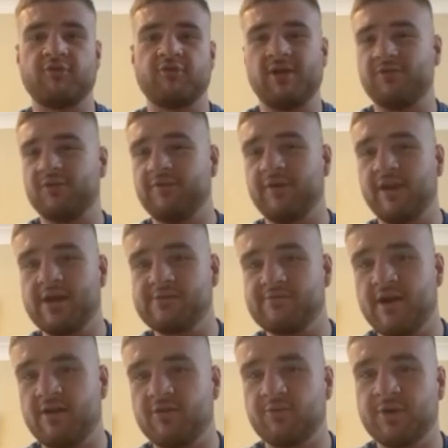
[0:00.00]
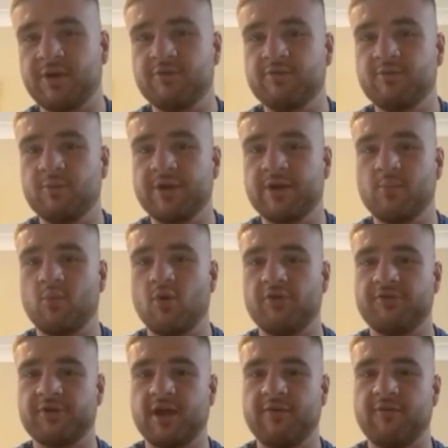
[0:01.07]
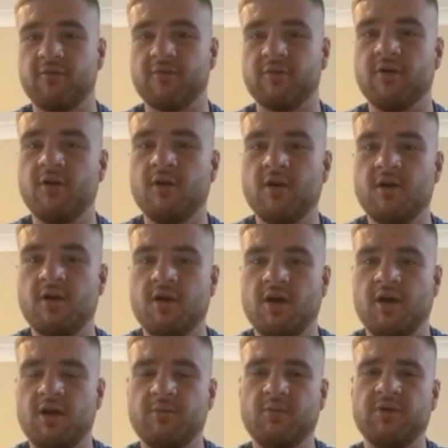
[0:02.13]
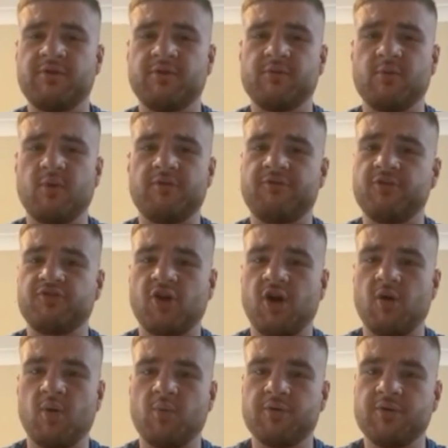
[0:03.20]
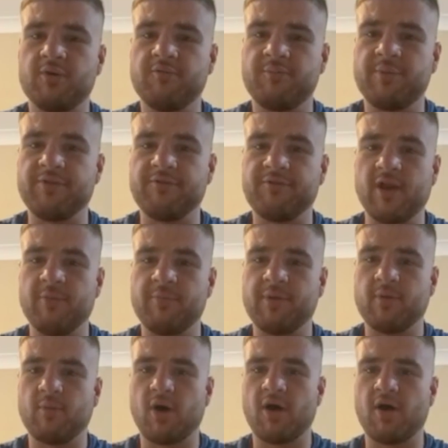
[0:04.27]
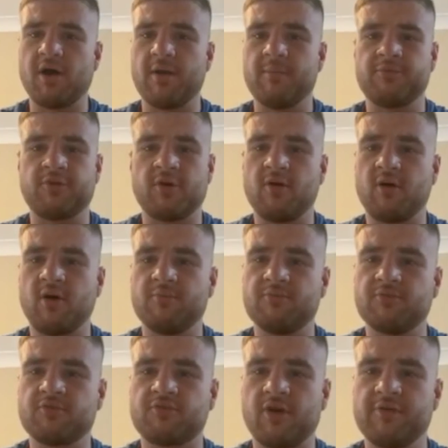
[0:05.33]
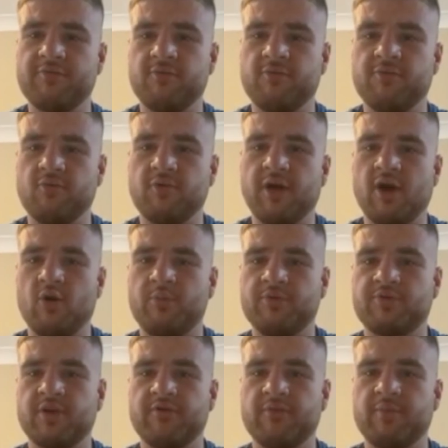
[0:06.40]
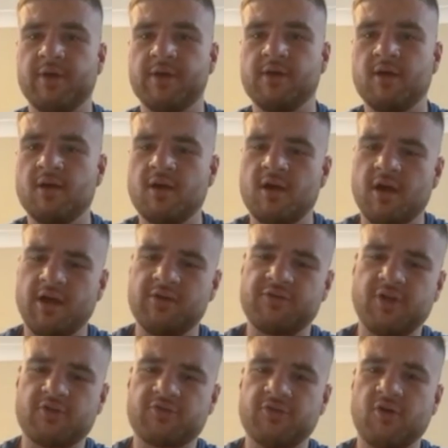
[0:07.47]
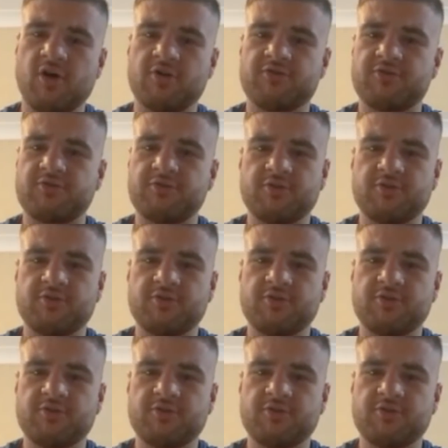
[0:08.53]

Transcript: rounds, even eight rounds, we can work together, and if it weren't for Joe, I wouldn't have been developing the way I am. So I'm just grateful for all the help he's given me. He's such a nice